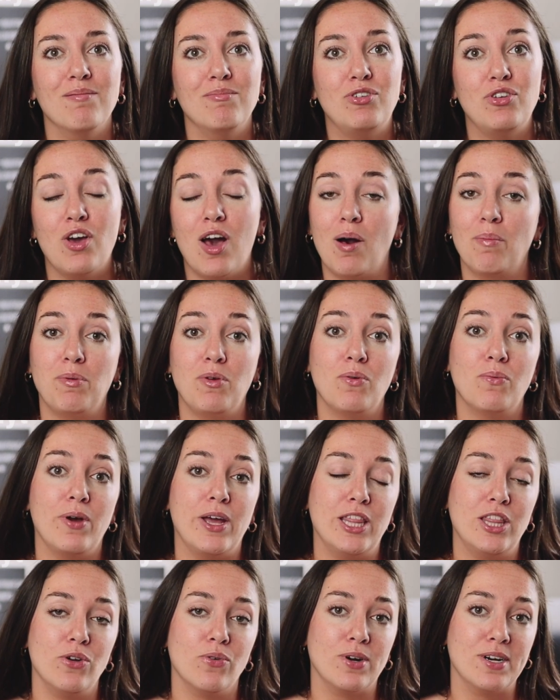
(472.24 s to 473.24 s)
to help you
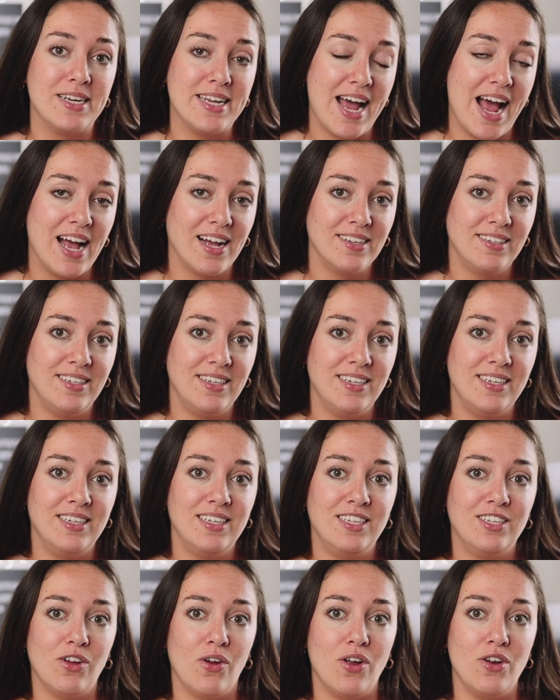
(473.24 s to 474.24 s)
with your
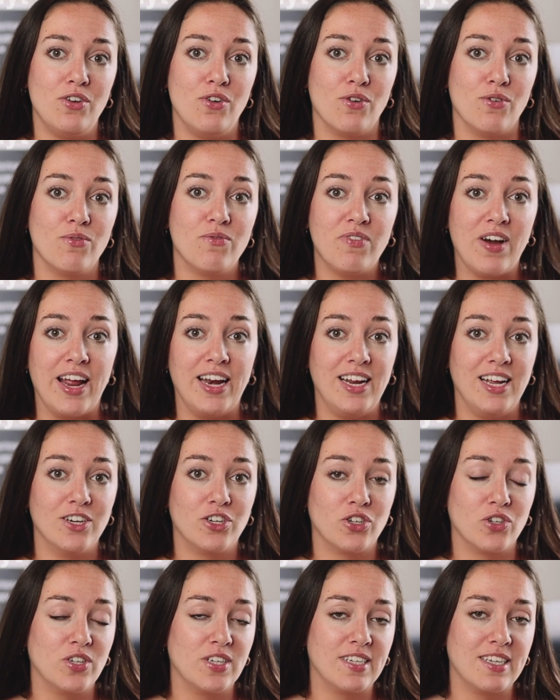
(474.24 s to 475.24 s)
taxes and your
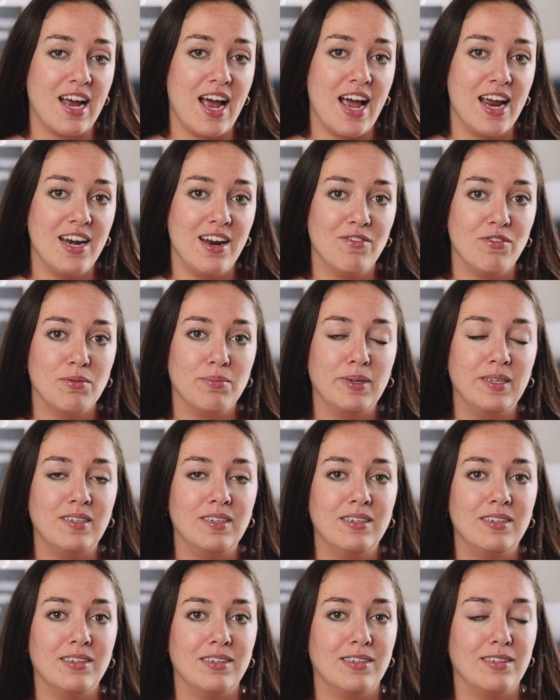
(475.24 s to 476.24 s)
financial side of your
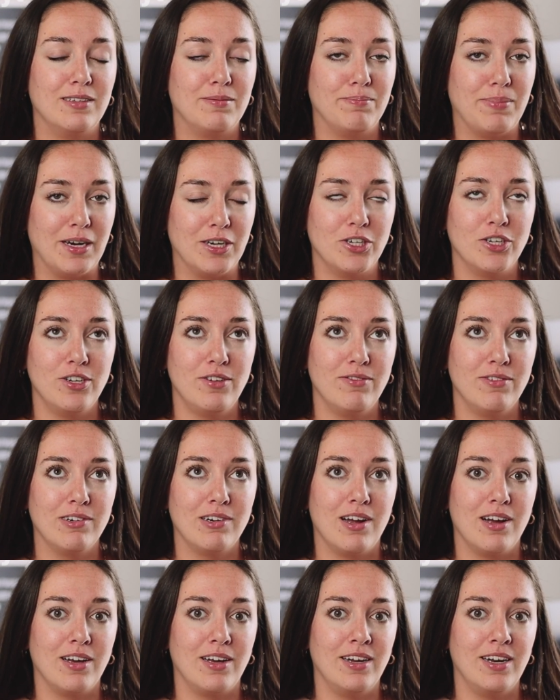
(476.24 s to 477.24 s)
business, especially if you're
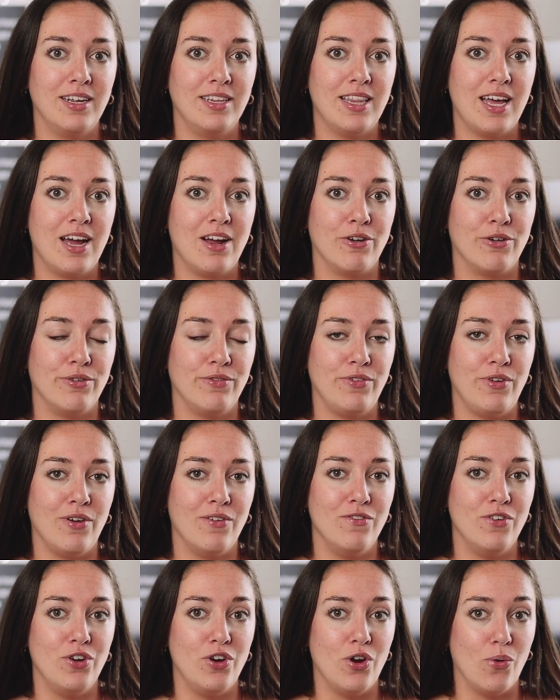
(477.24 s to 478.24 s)
not good at that or if you
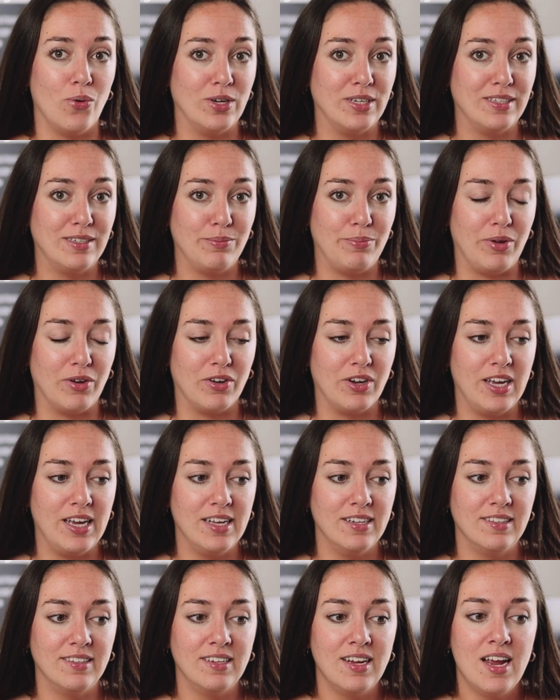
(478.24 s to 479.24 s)
have no
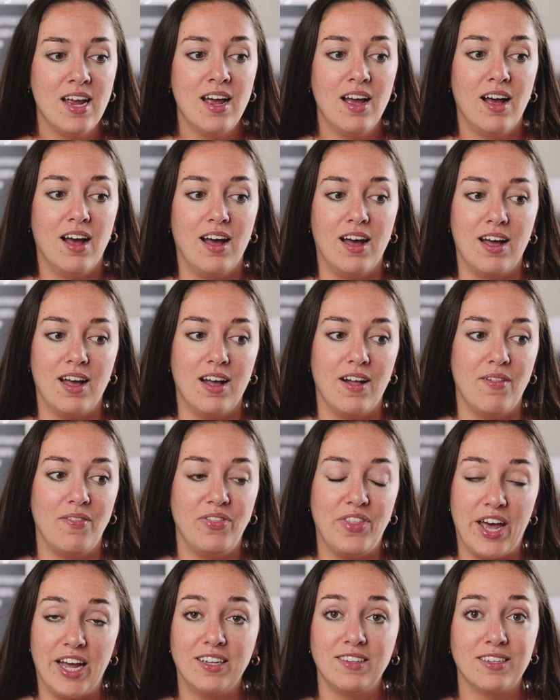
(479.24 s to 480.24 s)
experience.
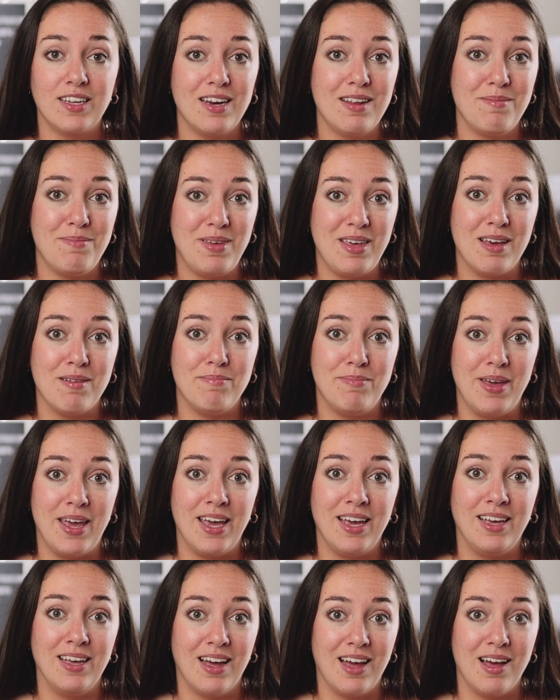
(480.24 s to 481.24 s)
That's gonna be a
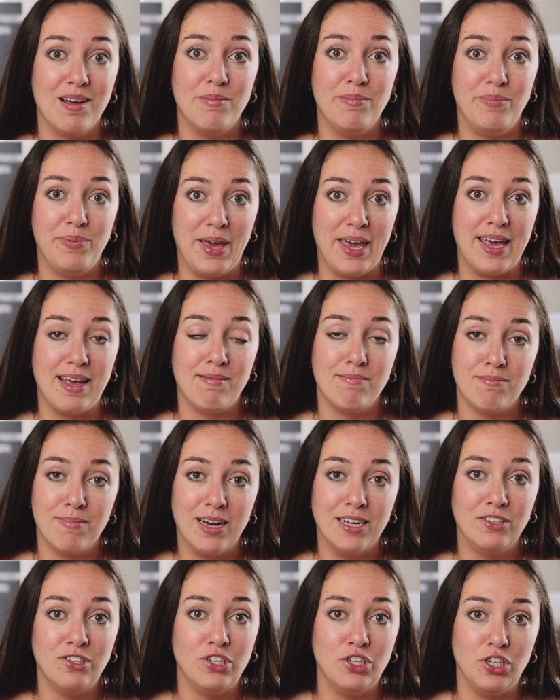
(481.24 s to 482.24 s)
big
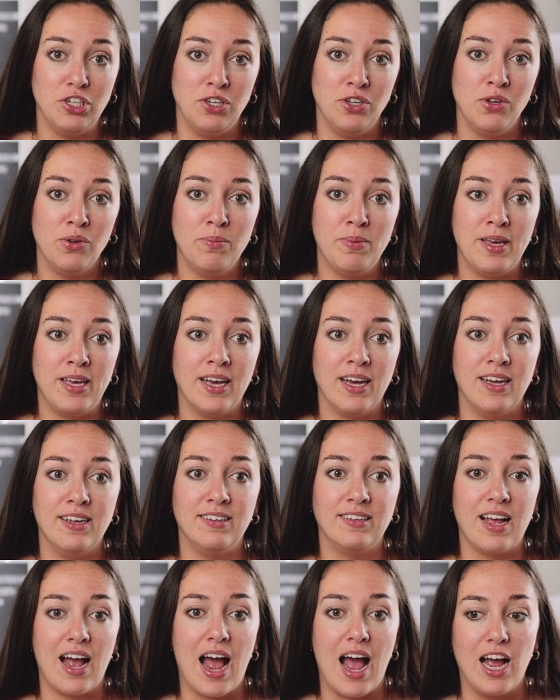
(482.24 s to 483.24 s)
must do,
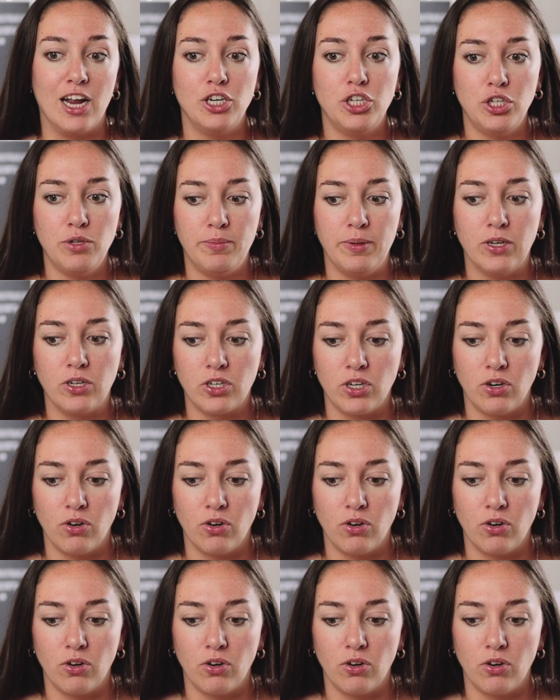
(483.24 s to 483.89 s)
because as you build